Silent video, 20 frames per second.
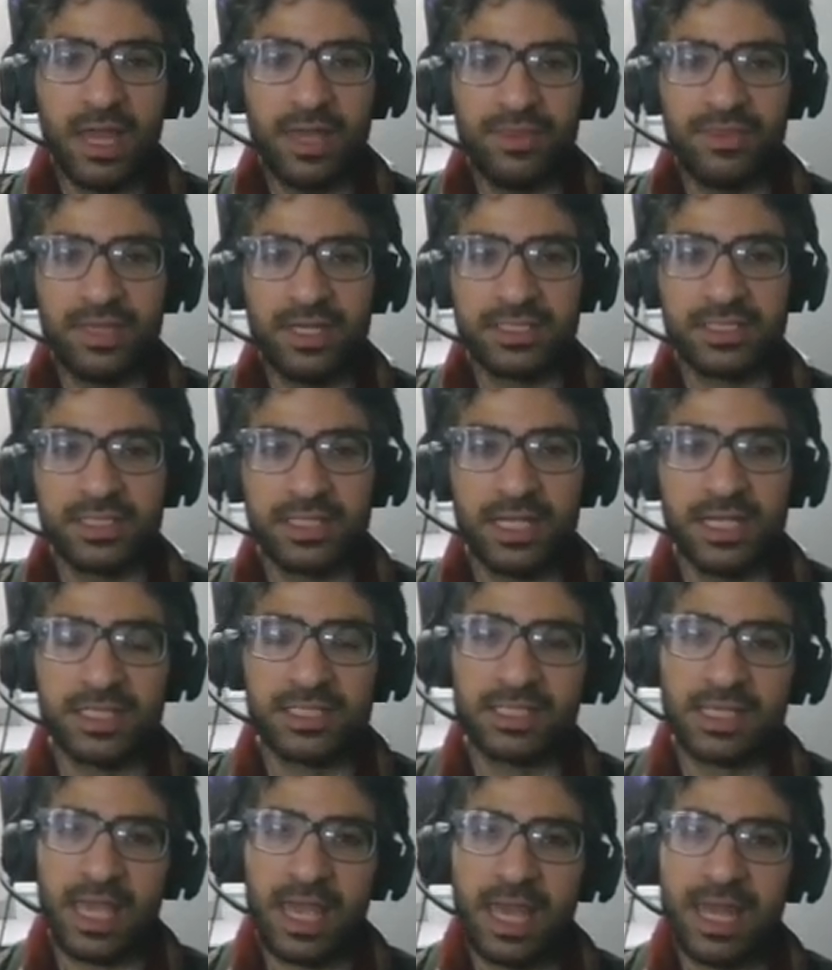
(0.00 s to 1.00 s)
this
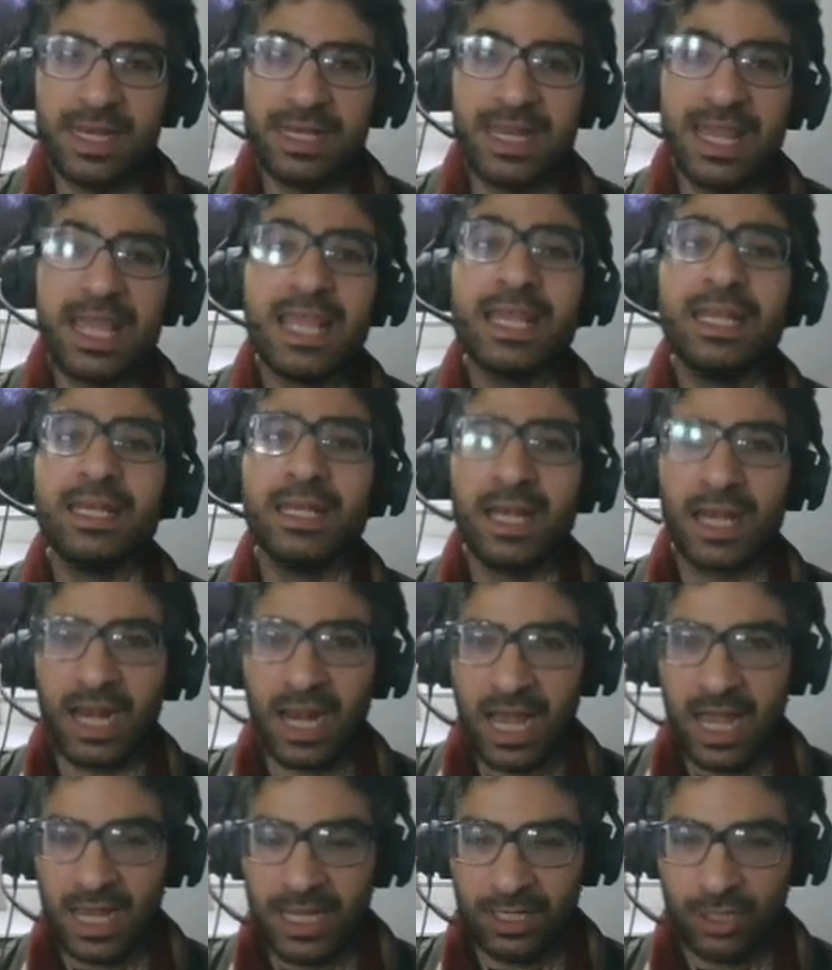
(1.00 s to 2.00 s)
is an
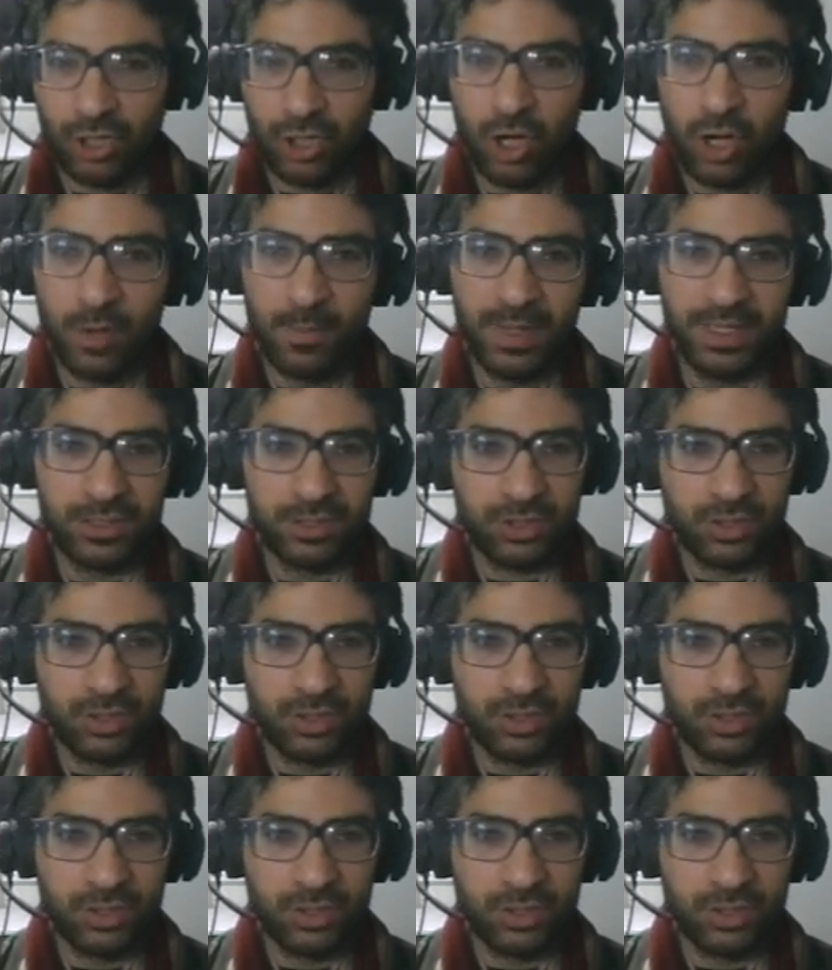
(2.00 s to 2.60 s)
inline comment.